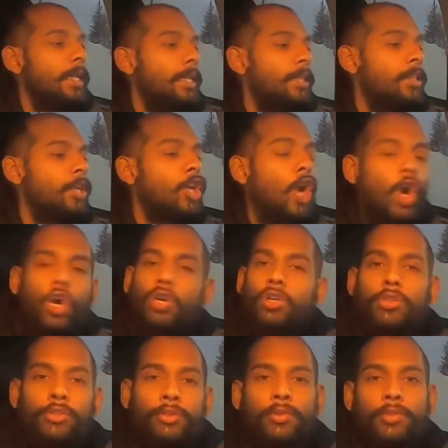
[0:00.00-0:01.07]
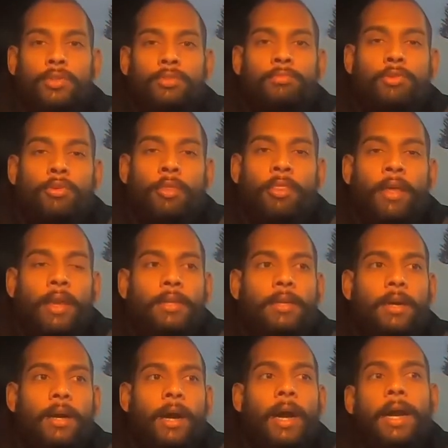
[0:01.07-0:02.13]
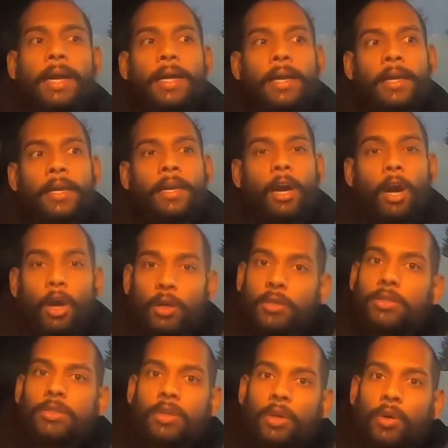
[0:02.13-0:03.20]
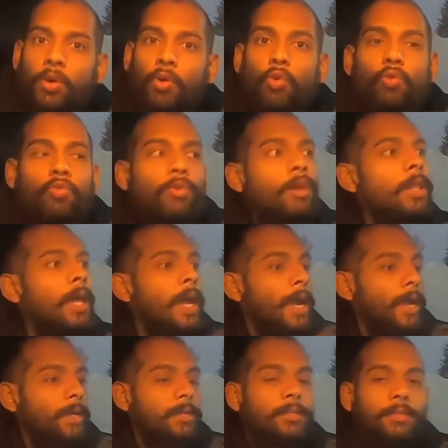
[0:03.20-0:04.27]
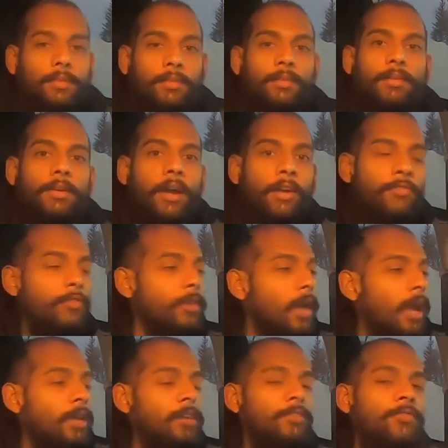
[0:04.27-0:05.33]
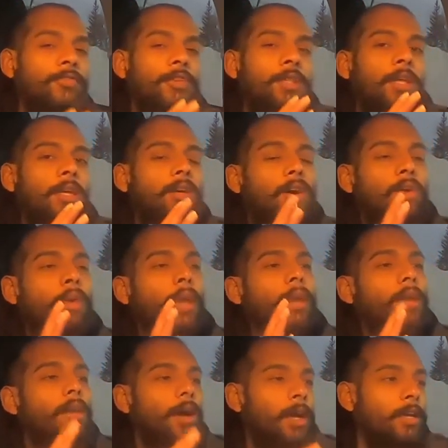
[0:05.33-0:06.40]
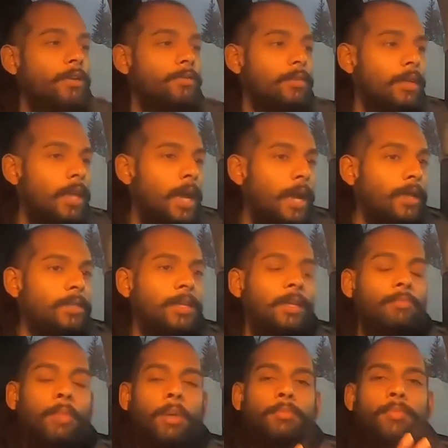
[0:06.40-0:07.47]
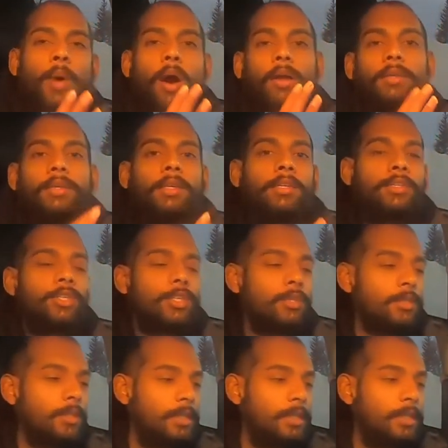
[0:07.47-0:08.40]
the car is so smooth that I also relax. I can feel like, okay, I can relax and my body can just